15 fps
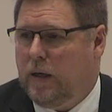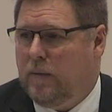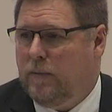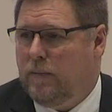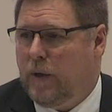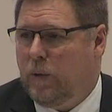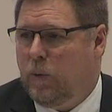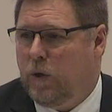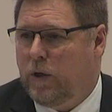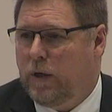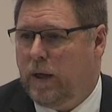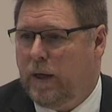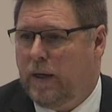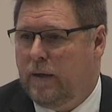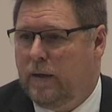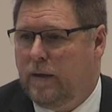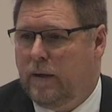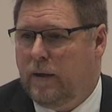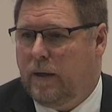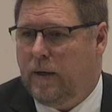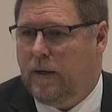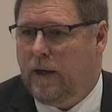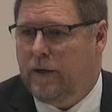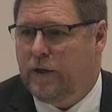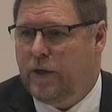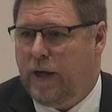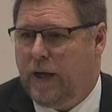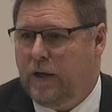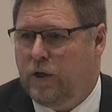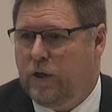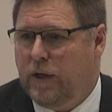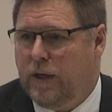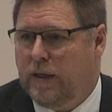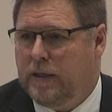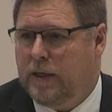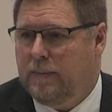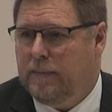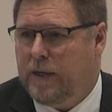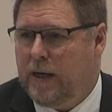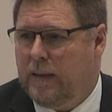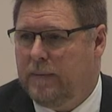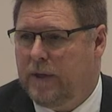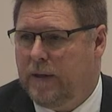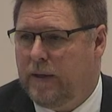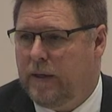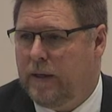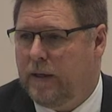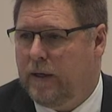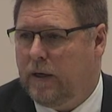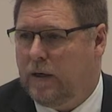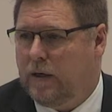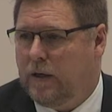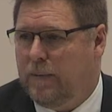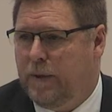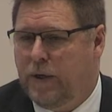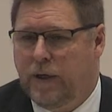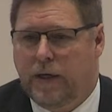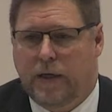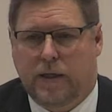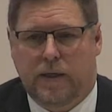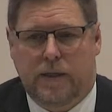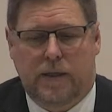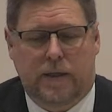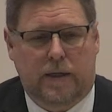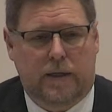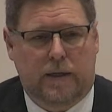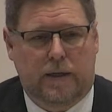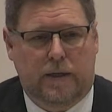They work in education, and sometimes I think our communities